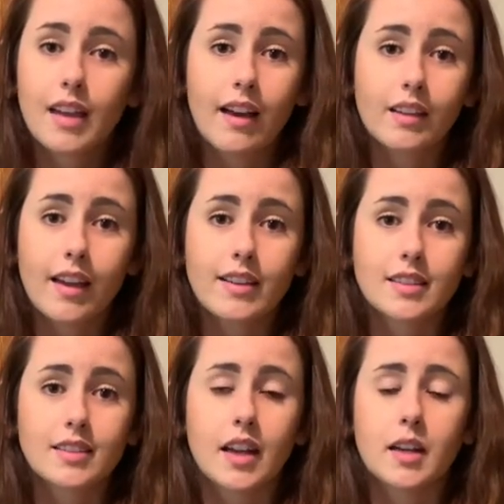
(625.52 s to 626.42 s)
LA is
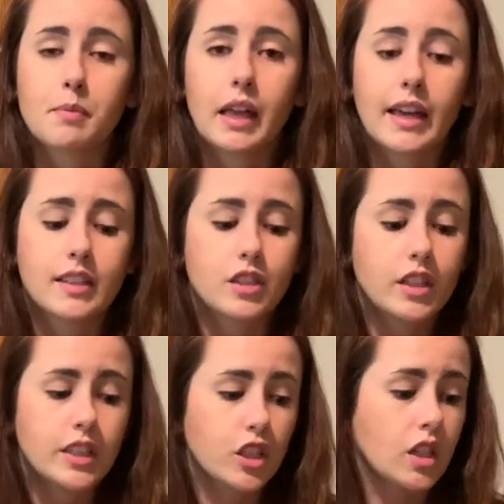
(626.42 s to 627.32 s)
a sunny place. You
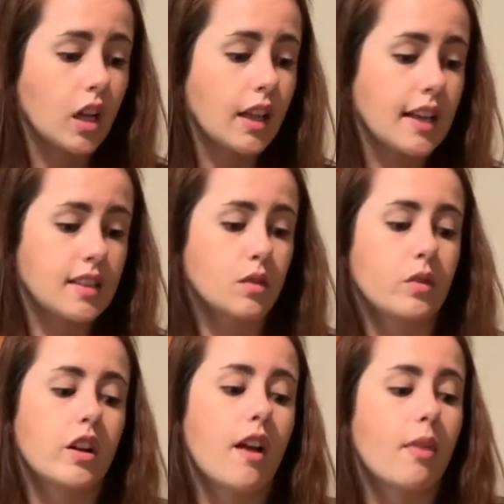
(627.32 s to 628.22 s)
need your sunglasses
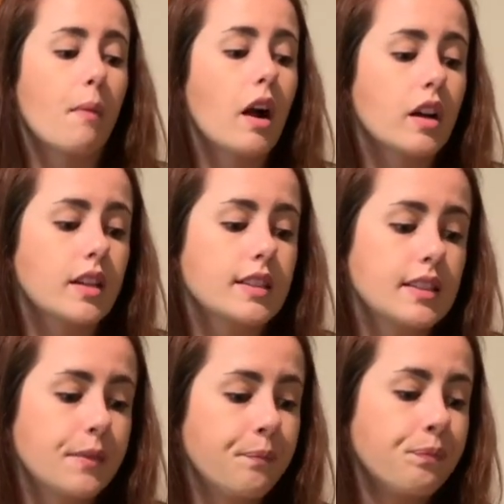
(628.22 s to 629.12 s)
when you're at the
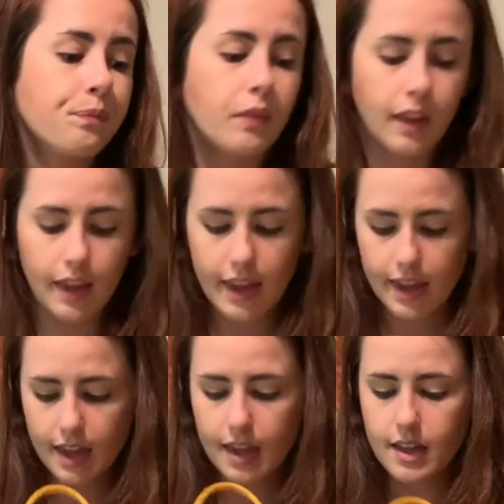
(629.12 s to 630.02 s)
parks.
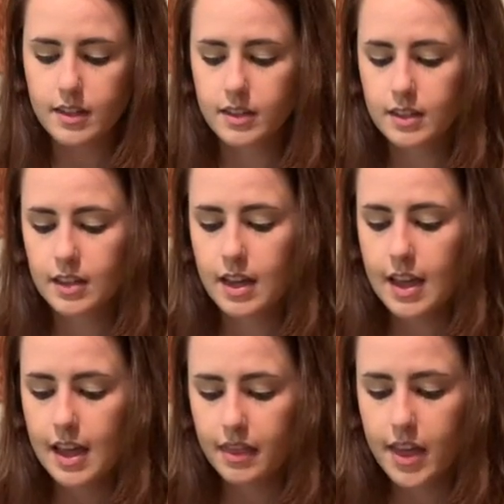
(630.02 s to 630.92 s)
And
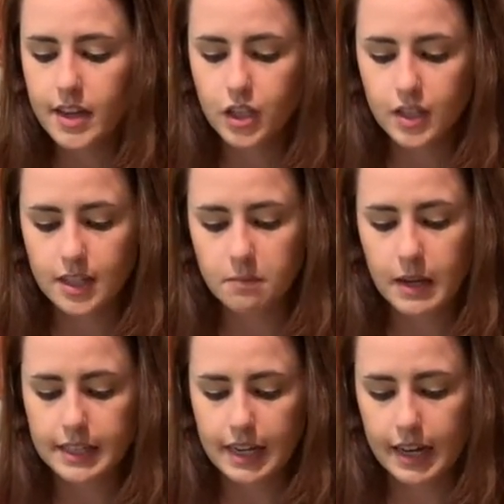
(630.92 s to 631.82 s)
then just in
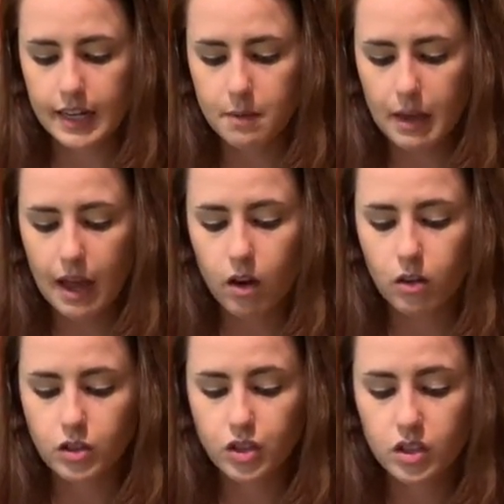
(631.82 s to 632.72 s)
my tiny
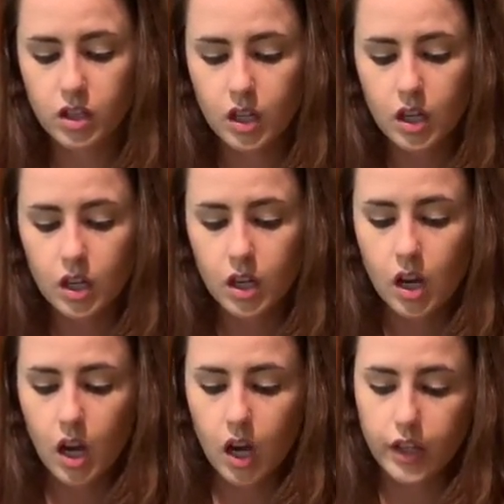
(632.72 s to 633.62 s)
pouch,
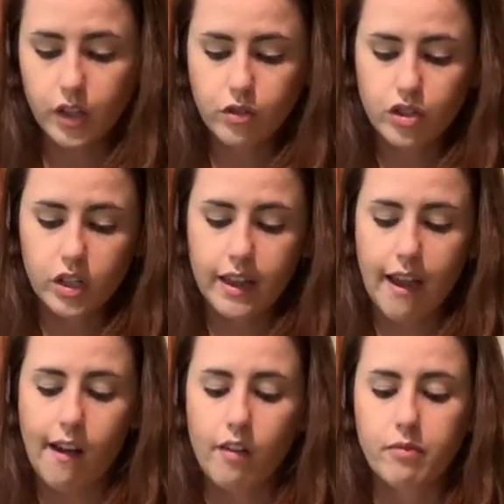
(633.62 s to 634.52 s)
I usually
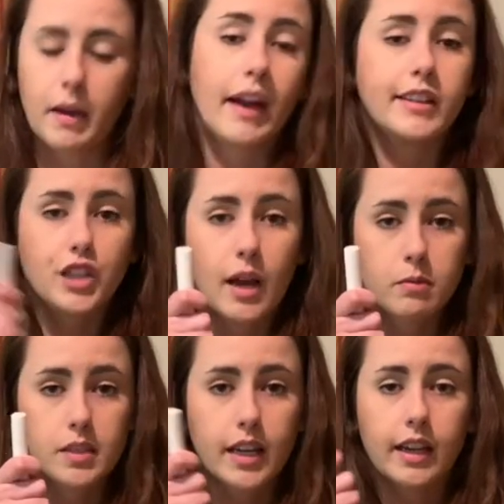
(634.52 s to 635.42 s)
have my
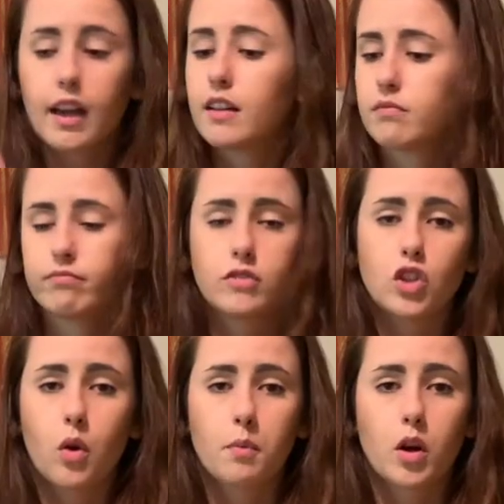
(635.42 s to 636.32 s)
chapstick.
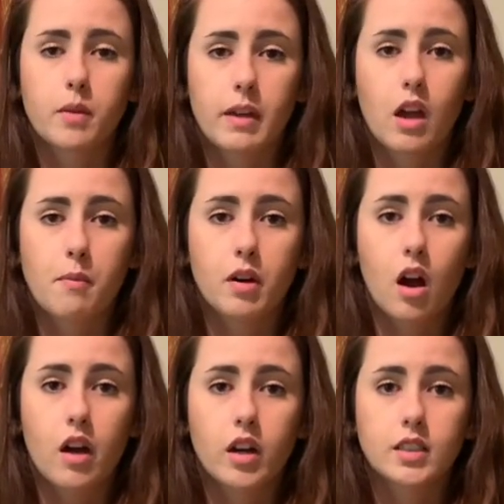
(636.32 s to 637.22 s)
So important to me. I put it
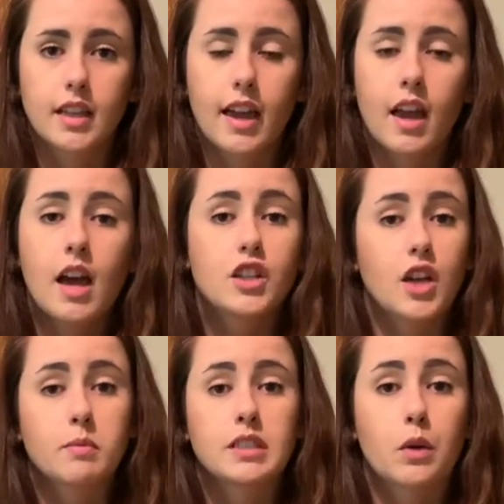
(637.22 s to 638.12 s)
on all day.
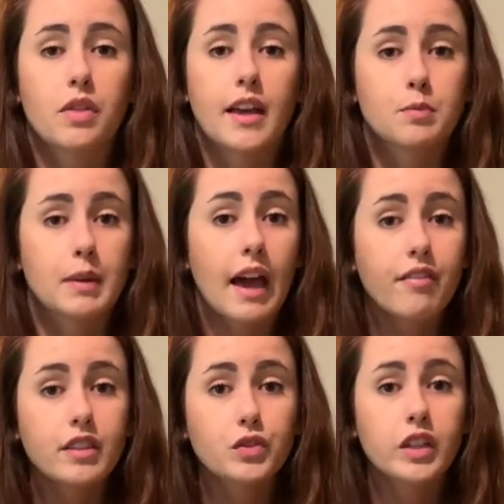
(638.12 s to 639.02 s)
Chapstick with
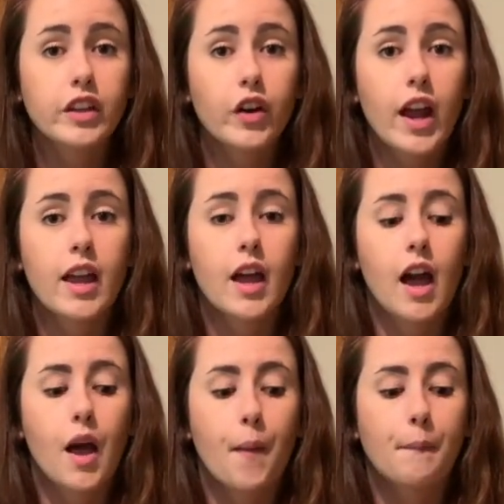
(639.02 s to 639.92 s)
SPF is really great
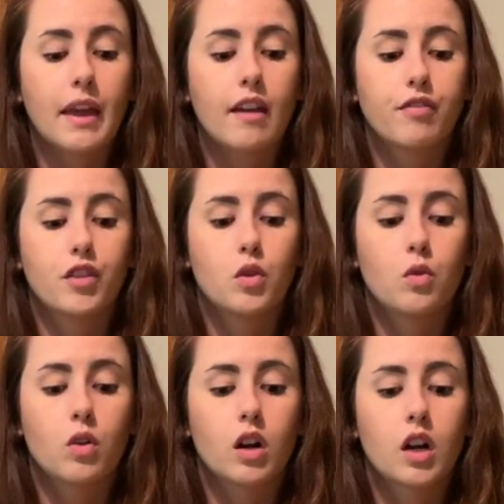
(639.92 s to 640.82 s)
if
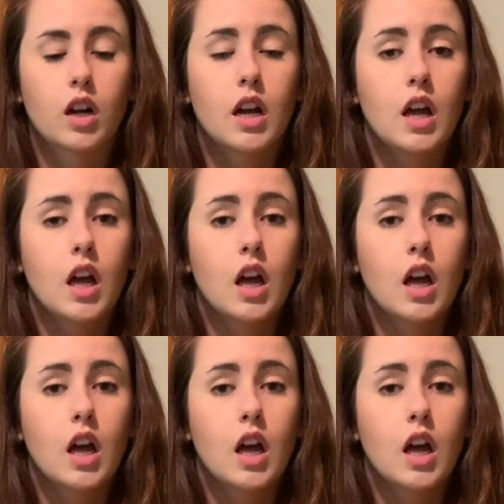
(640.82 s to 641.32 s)
you're